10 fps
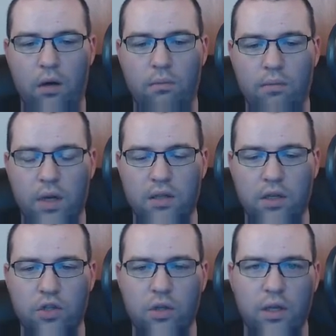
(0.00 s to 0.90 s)

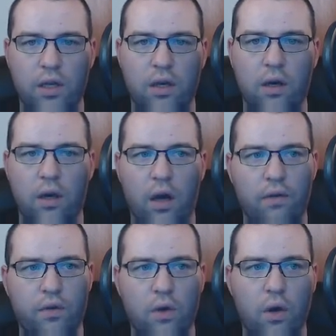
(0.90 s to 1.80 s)
Essentially, if
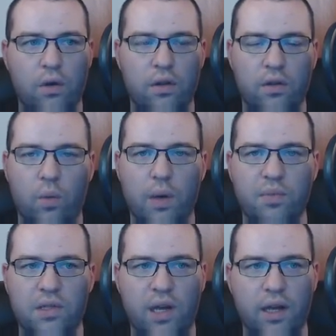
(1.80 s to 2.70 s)
you go to the
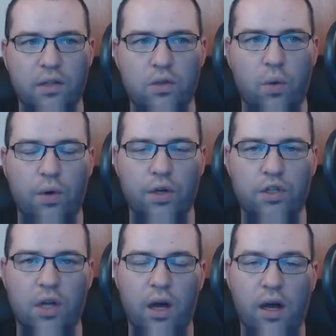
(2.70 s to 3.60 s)
website
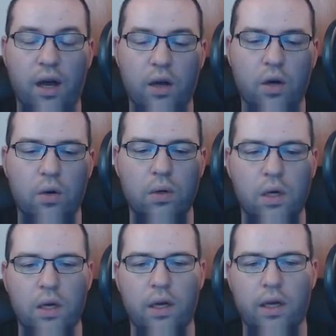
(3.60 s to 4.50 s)
storj.io,
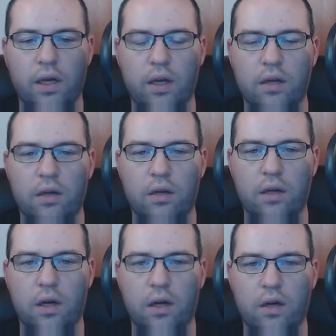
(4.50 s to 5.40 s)
and
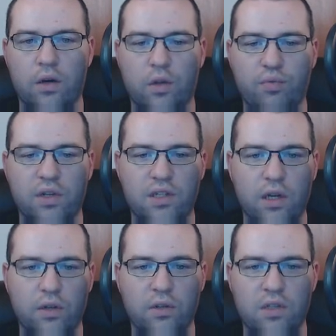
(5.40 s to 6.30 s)
go to the pre-sale,
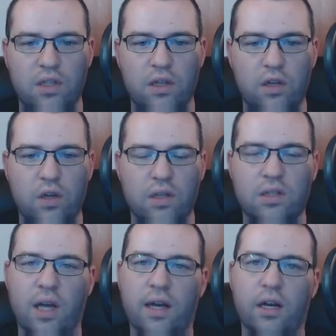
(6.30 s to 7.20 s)
you'll see that you can
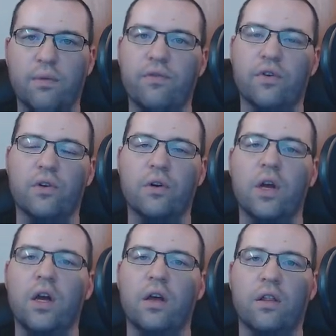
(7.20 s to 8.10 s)
sign up for
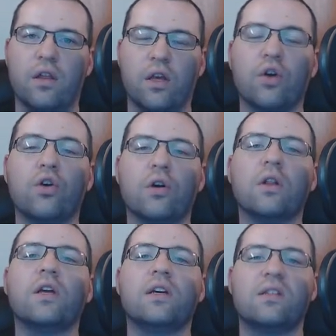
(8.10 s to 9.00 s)
the
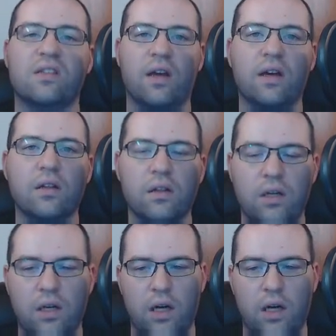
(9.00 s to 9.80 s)
early sale.